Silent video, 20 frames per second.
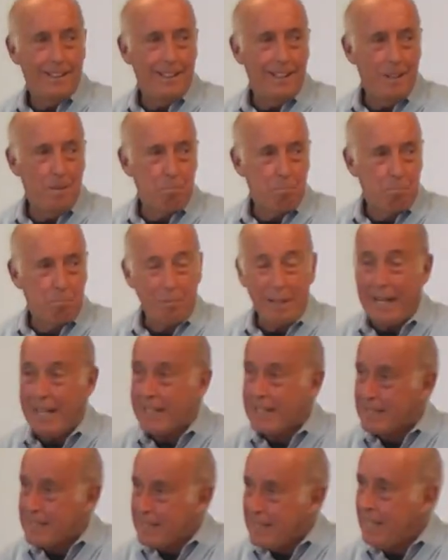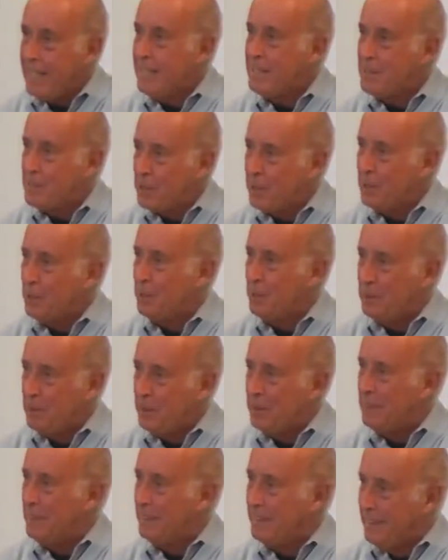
It breaks into